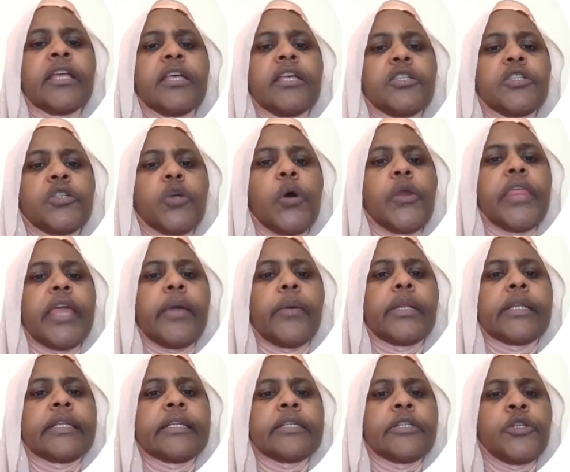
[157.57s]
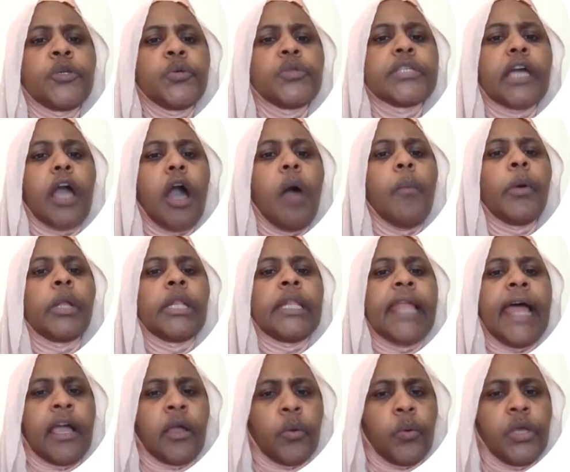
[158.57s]
So they will use a common
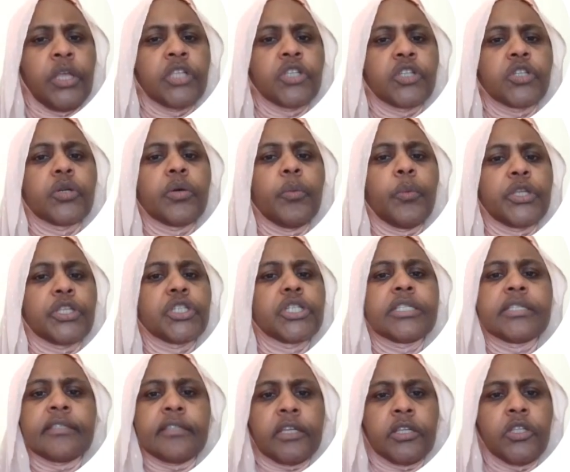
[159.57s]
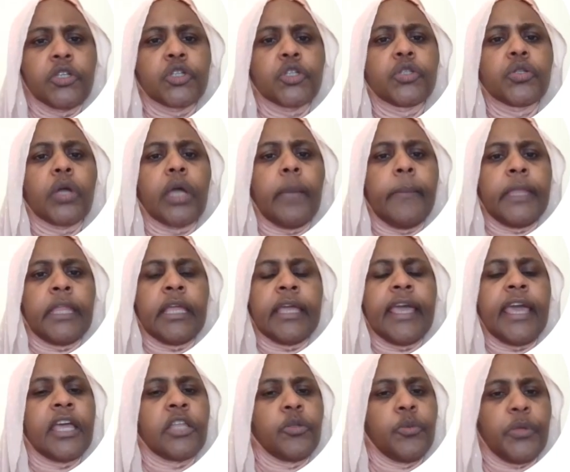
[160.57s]
language, which is Dutch, to
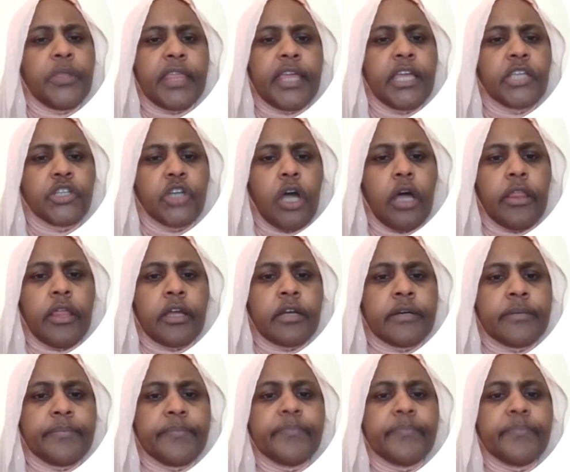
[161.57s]
communicate with each other.